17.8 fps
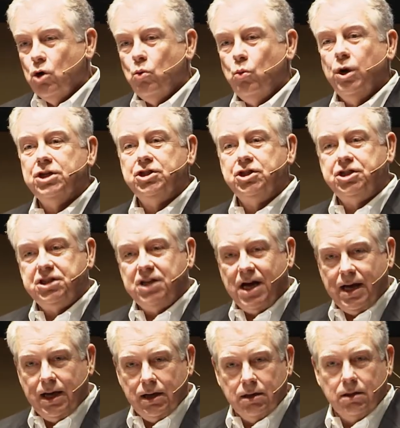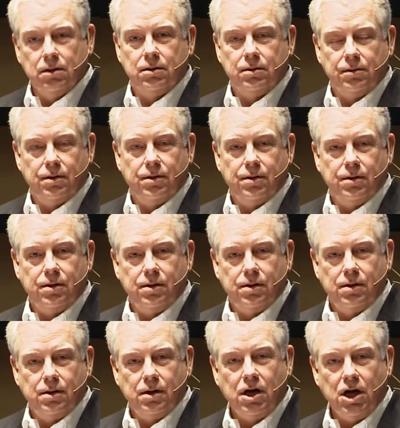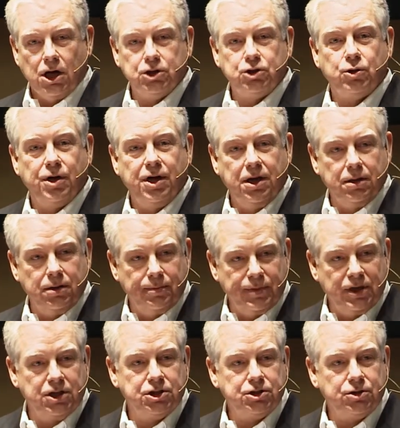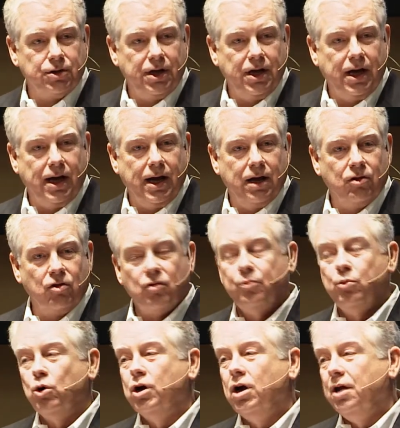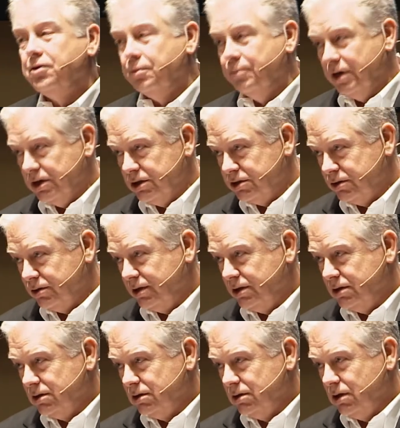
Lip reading: which stay in the country, in the ministry, and support other ministries.